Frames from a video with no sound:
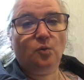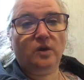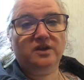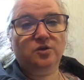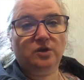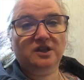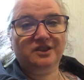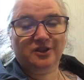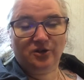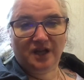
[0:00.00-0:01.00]
where you can
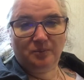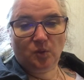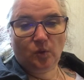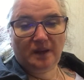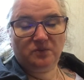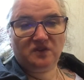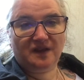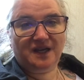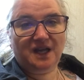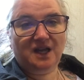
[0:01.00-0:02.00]
look up a
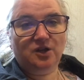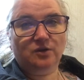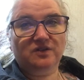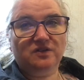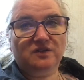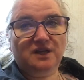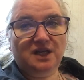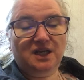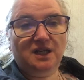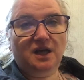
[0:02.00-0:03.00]
website and you can
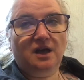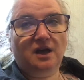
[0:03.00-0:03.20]
see